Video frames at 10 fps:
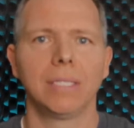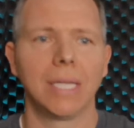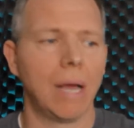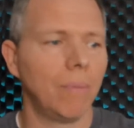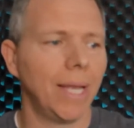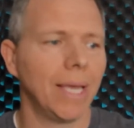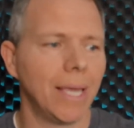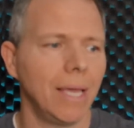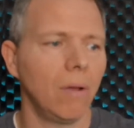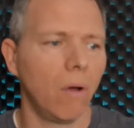and I'm going to
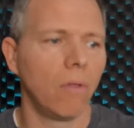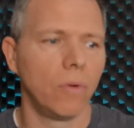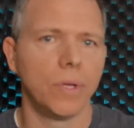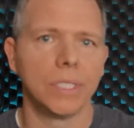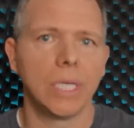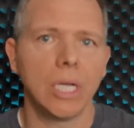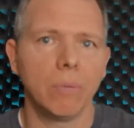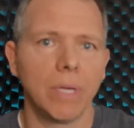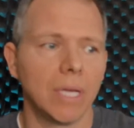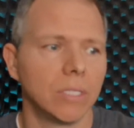get all there is here
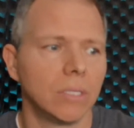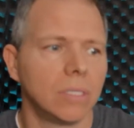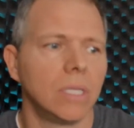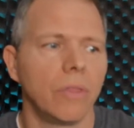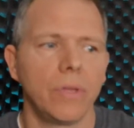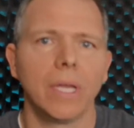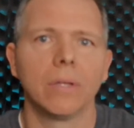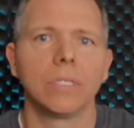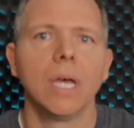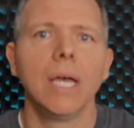because there's nothing
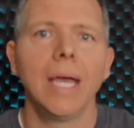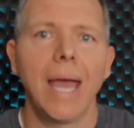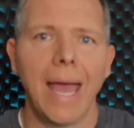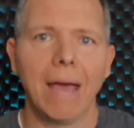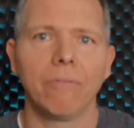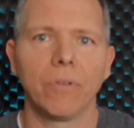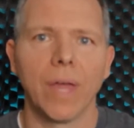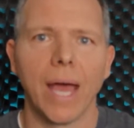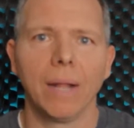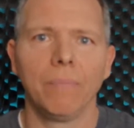else after
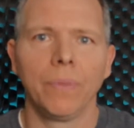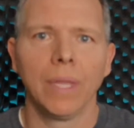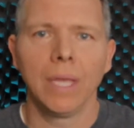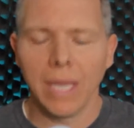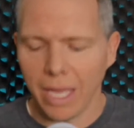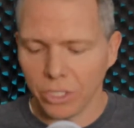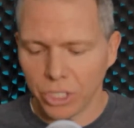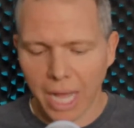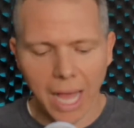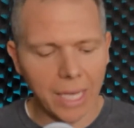that. And
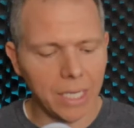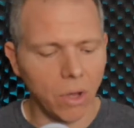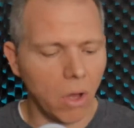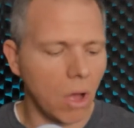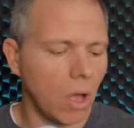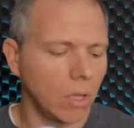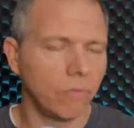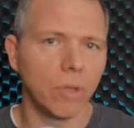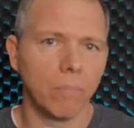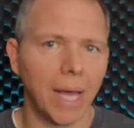John and all
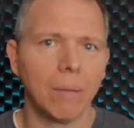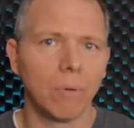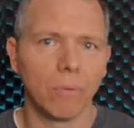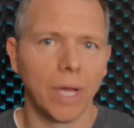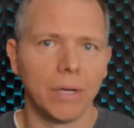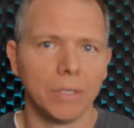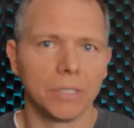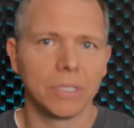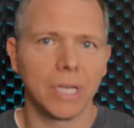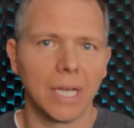of the Bible
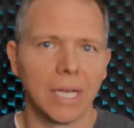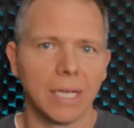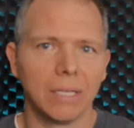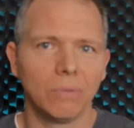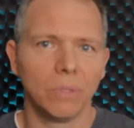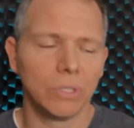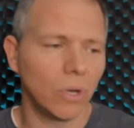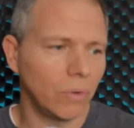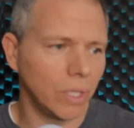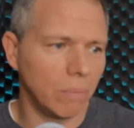writers would
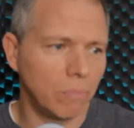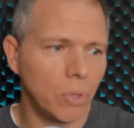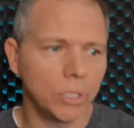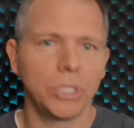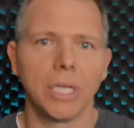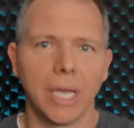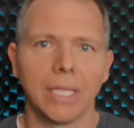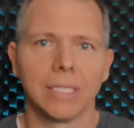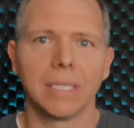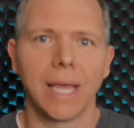totally push
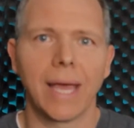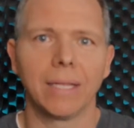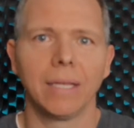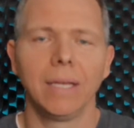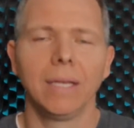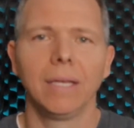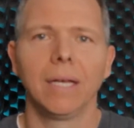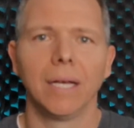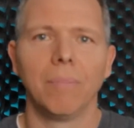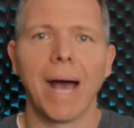against that
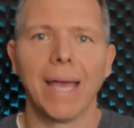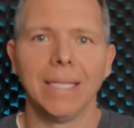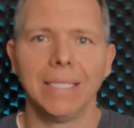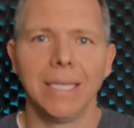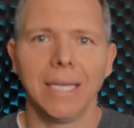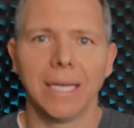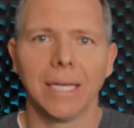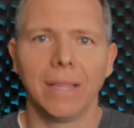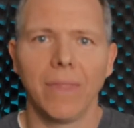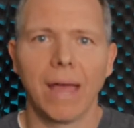
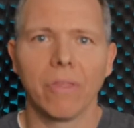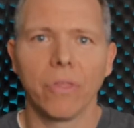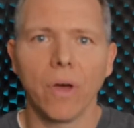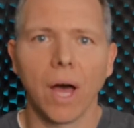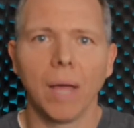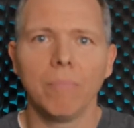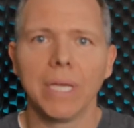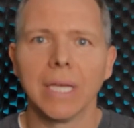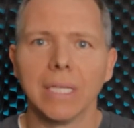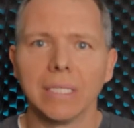idea and that thought,
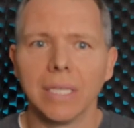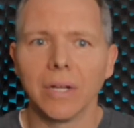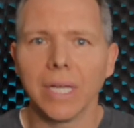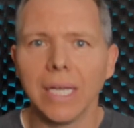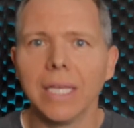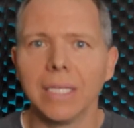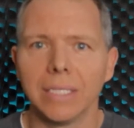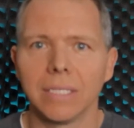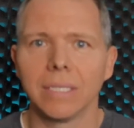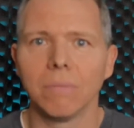because there
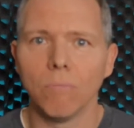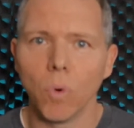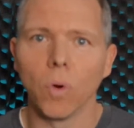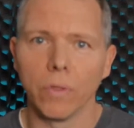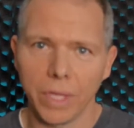is more than